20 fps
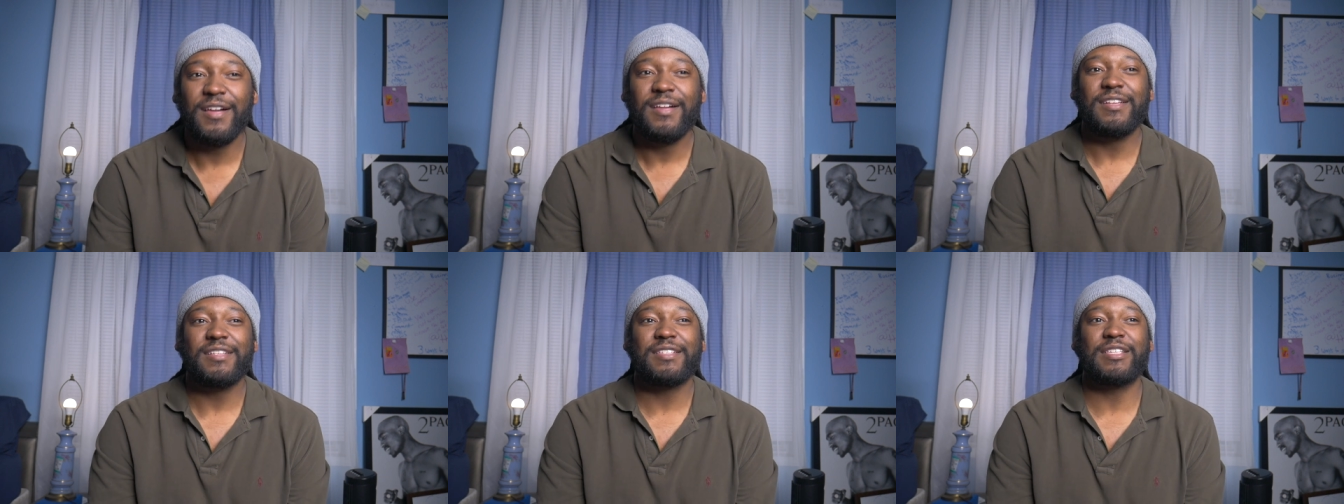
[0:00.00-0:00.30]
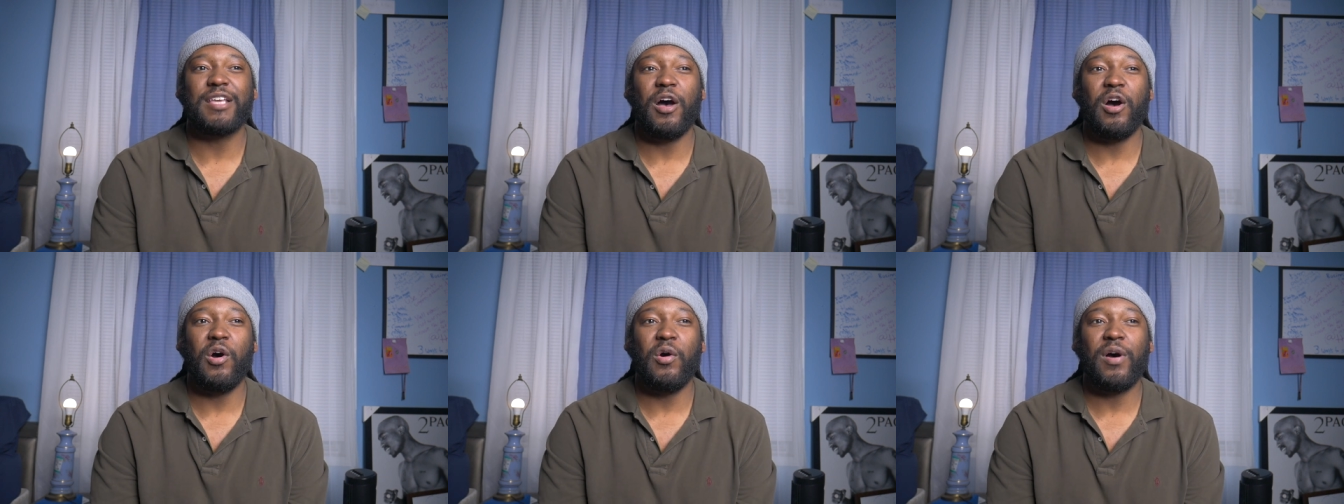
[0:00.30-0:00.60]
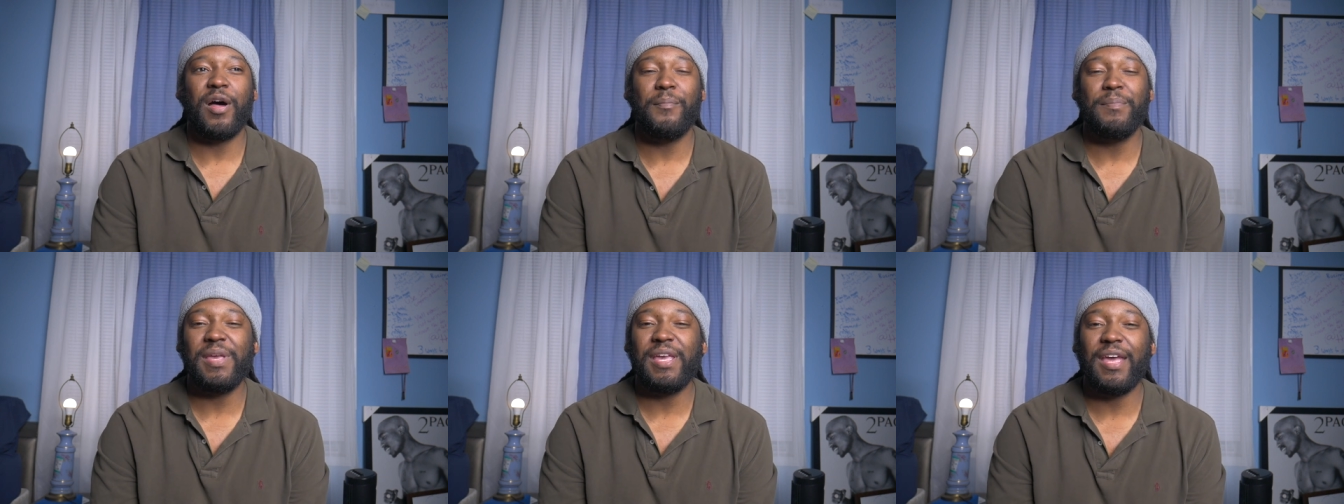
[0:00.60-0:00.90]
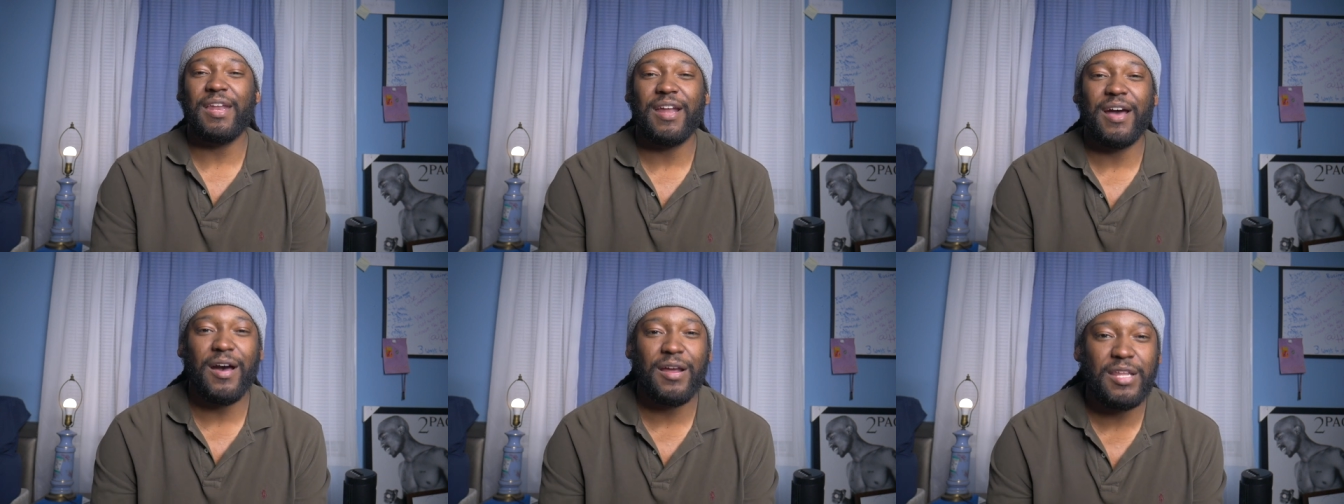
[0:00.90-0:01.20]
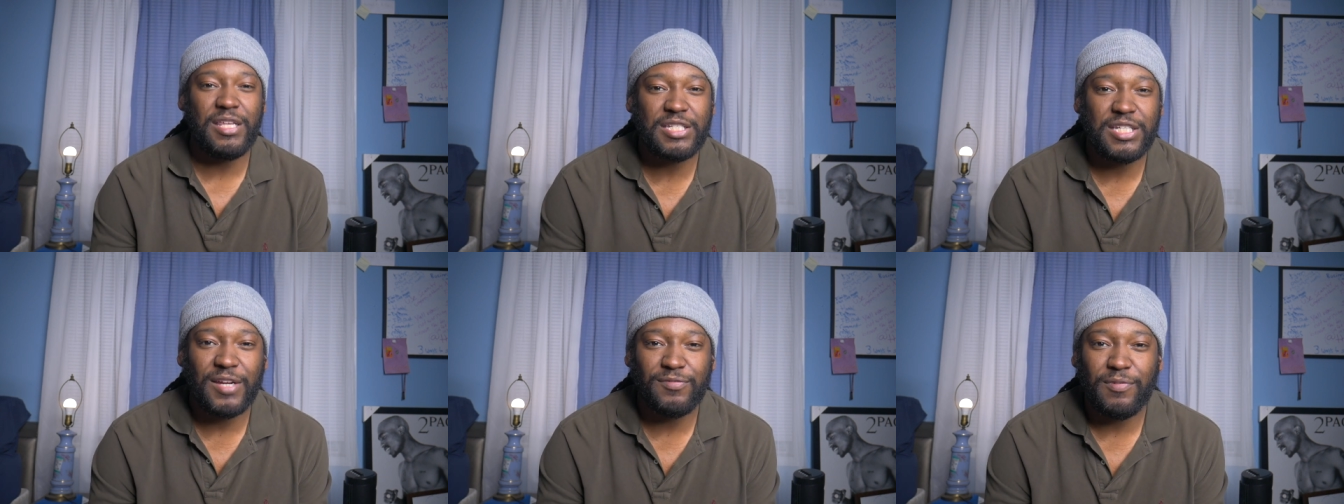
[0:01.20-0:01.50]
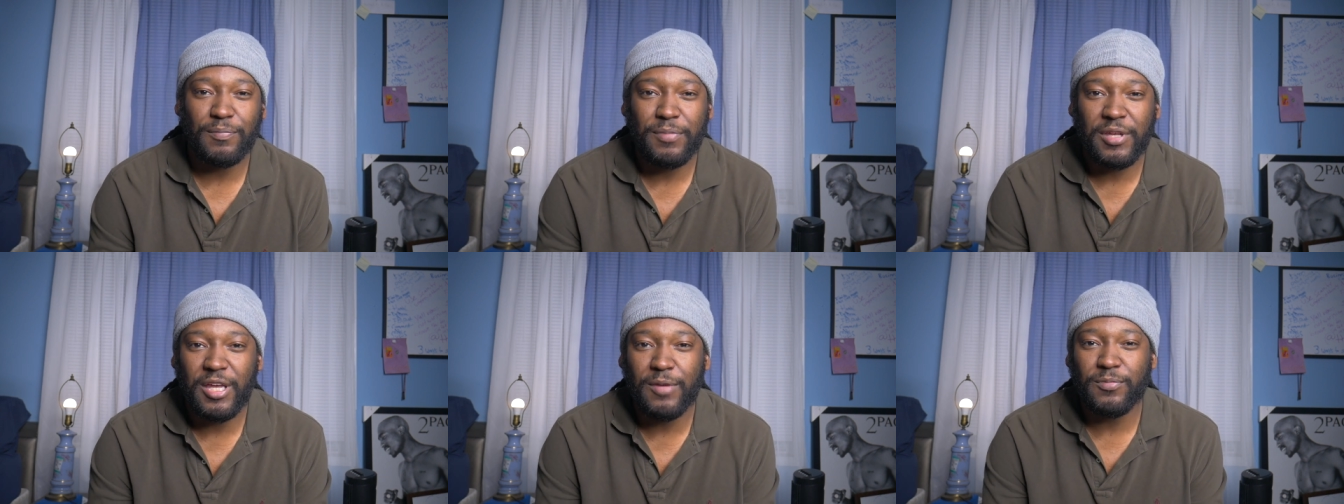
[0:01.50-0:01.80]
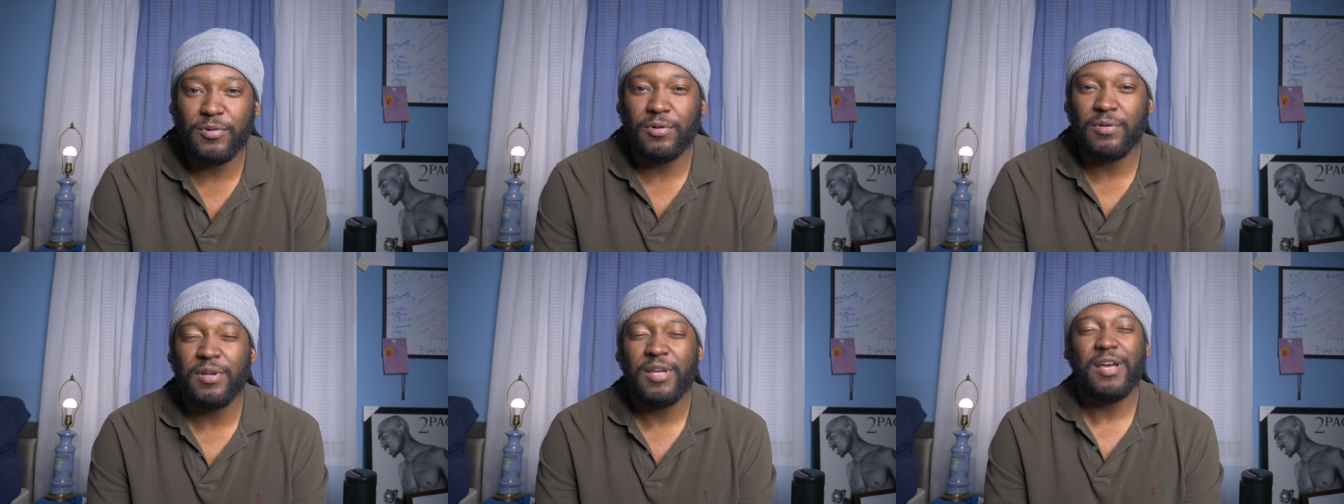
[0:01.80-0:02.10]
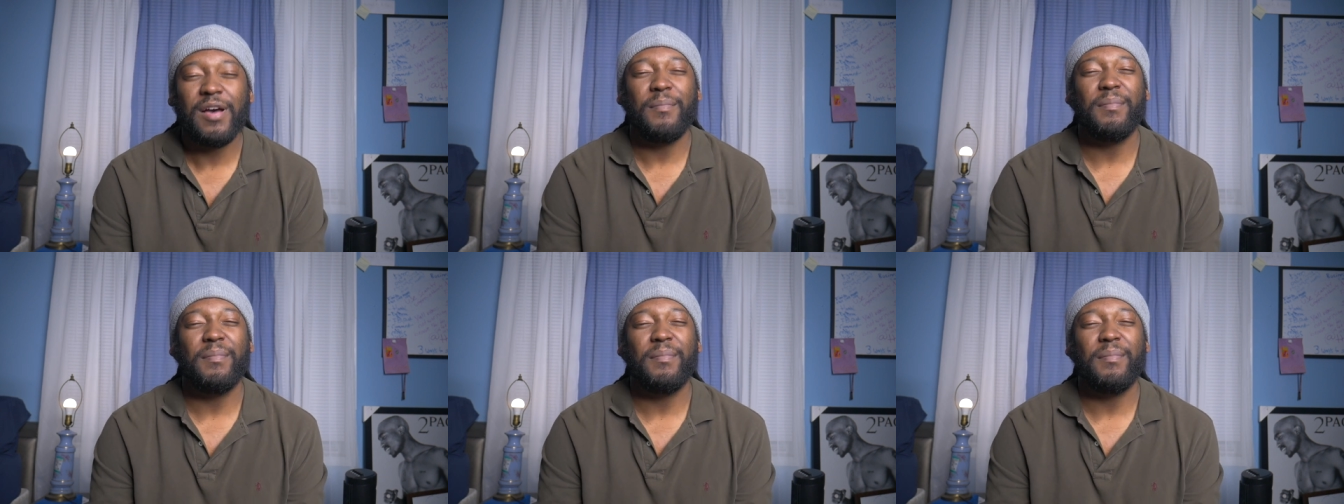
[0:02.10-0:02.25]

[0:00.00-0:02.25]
So I'm meeting all these different people.